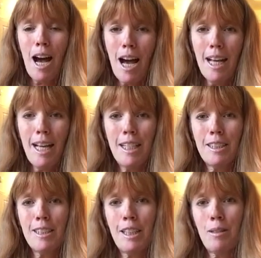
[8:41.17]
I
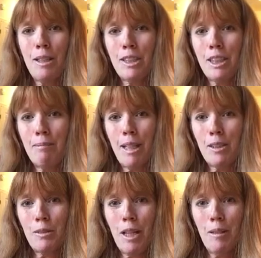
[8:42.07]
asked a question
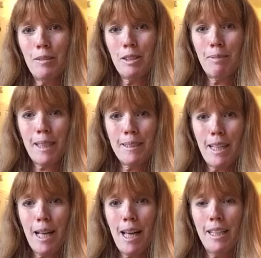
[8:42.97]
about drones because
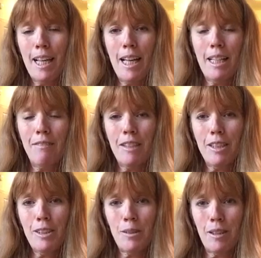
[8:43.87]
I had an
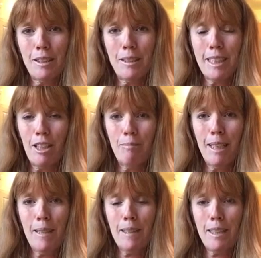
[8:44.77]
NFL source tell
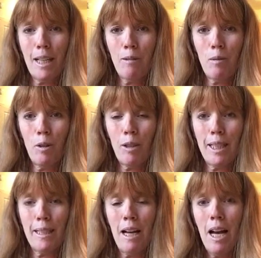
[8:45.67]
me that they were
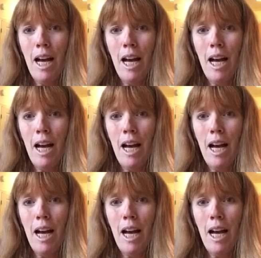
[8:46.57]
worried